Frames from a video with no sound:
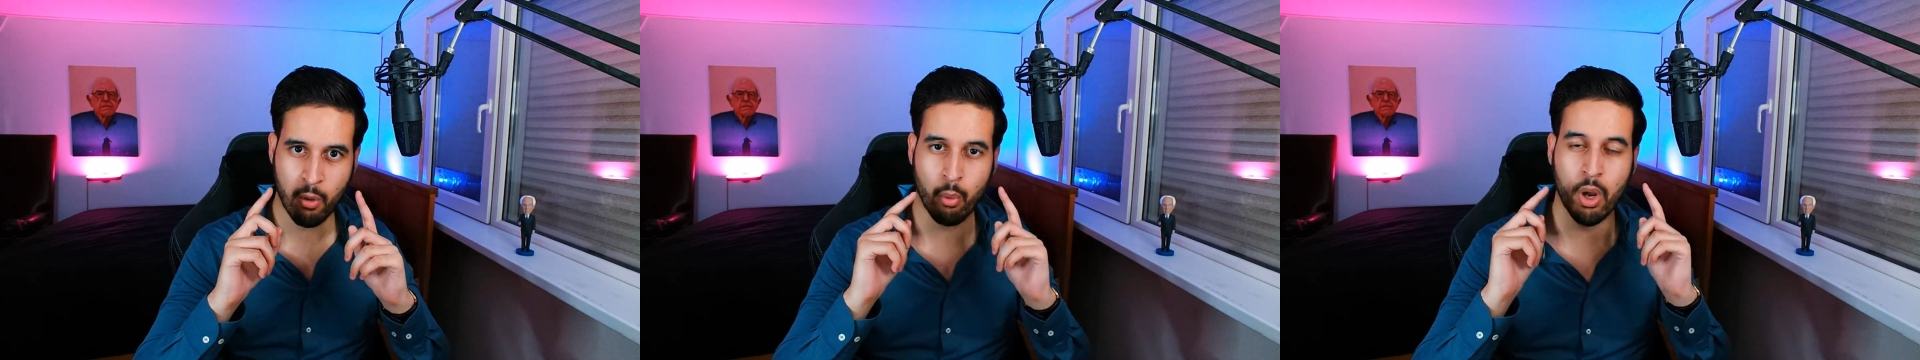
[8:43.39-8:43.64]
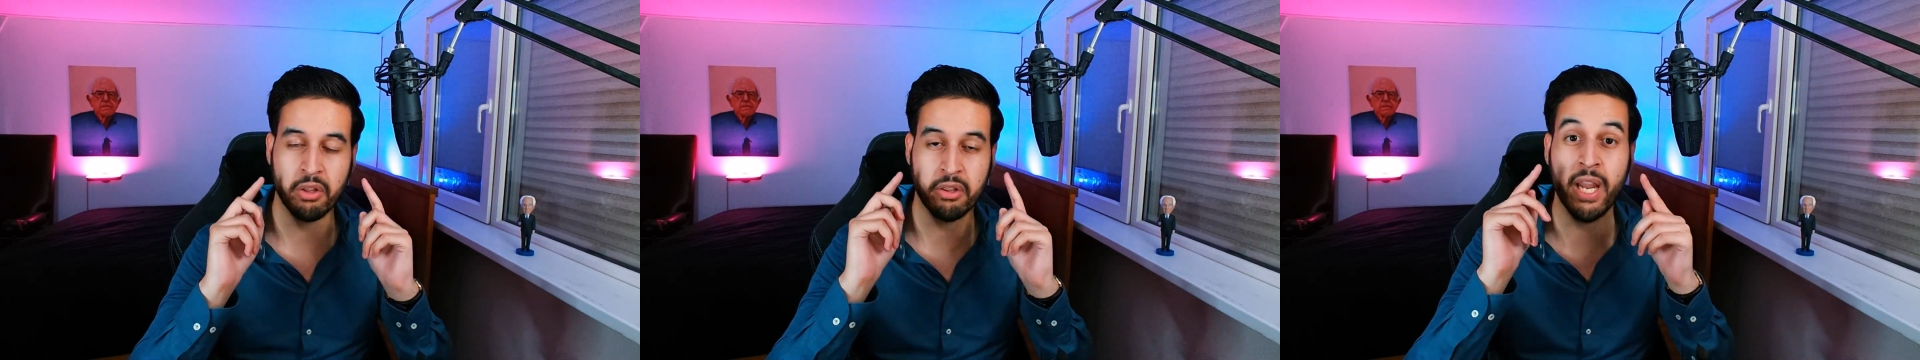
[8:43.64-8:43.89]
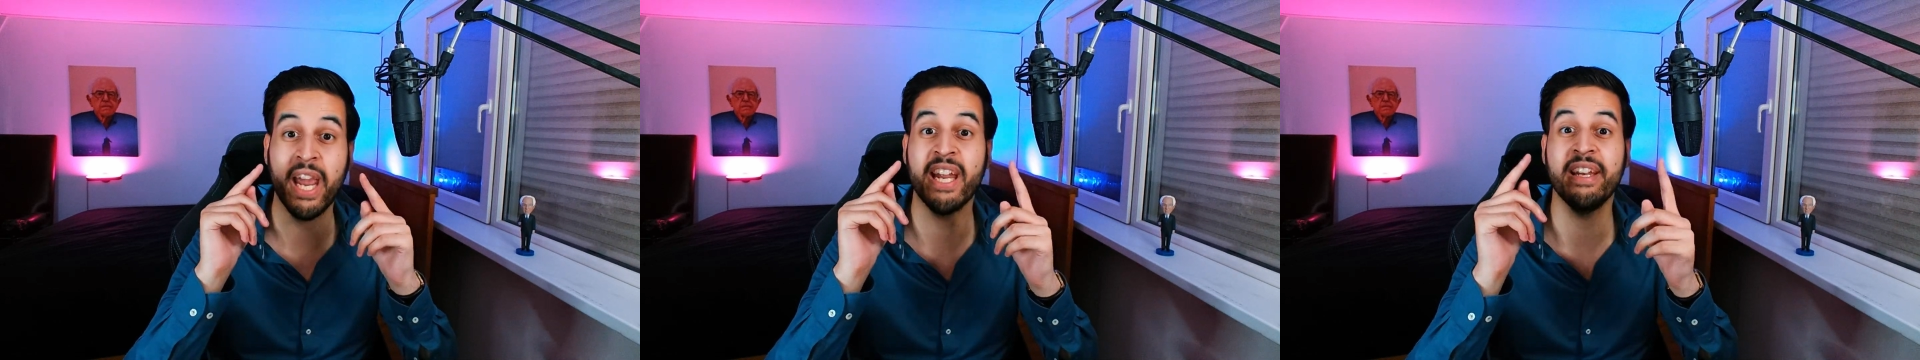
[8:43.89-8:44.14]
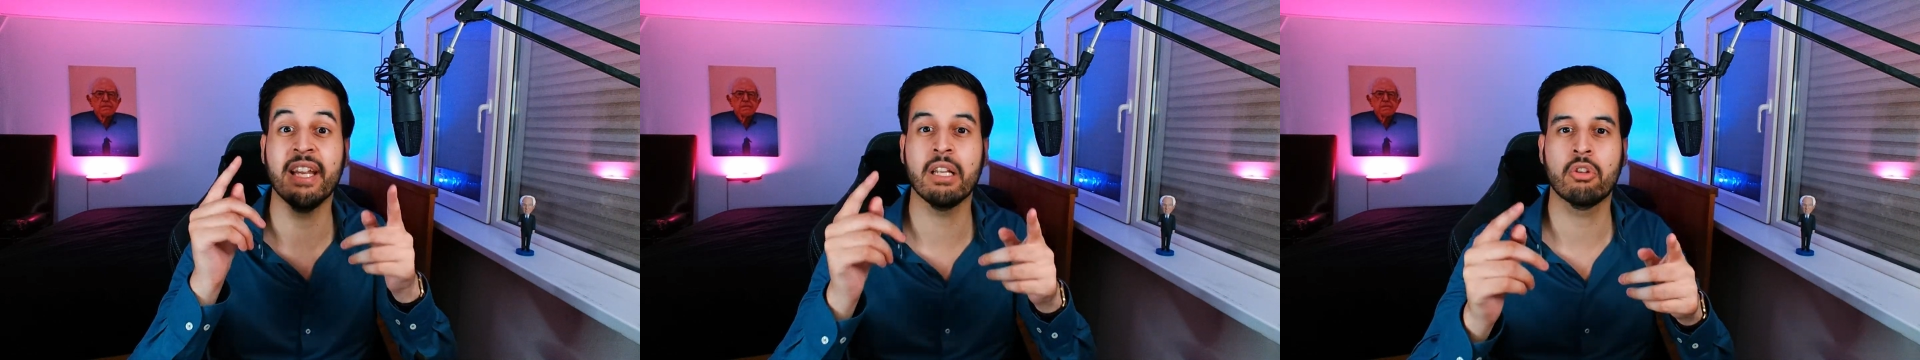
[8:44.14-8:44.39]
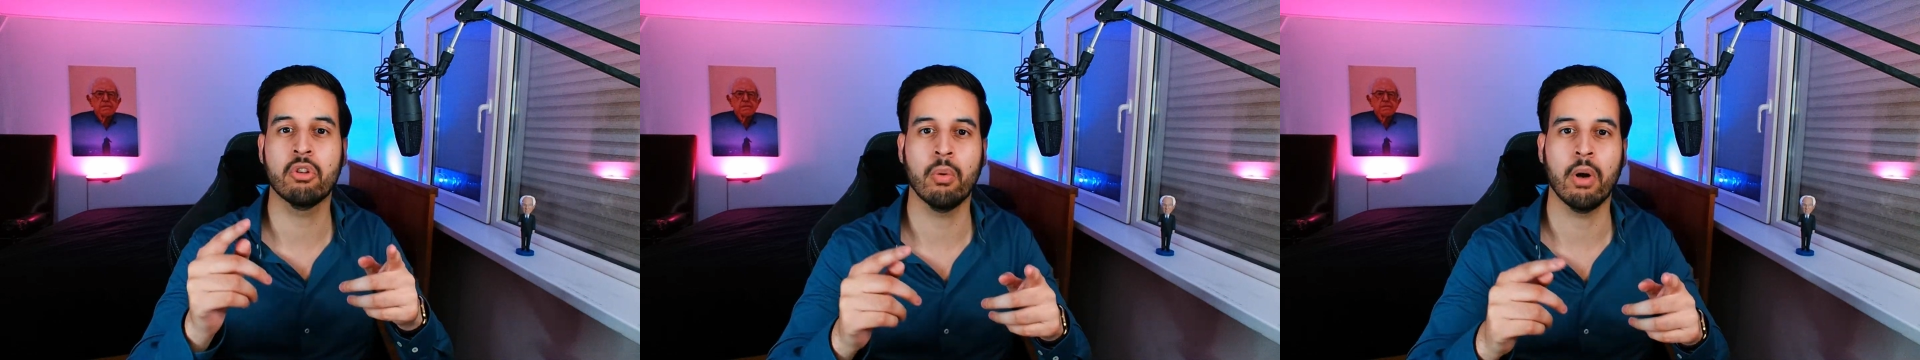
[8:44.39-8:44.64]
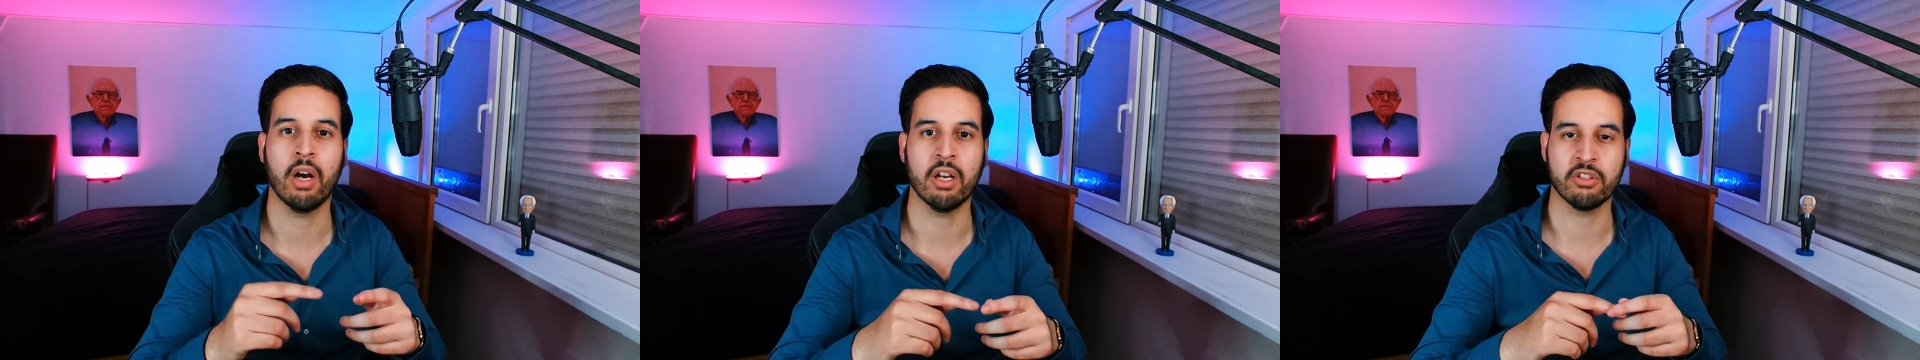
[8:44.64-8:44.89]
what they did to
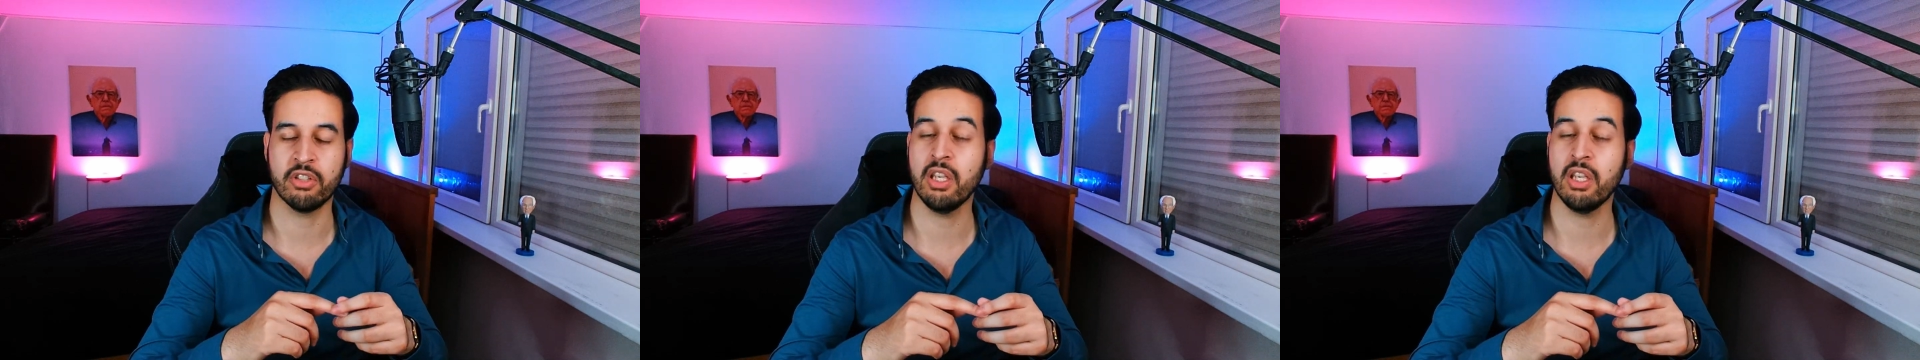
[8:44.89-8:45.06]
us,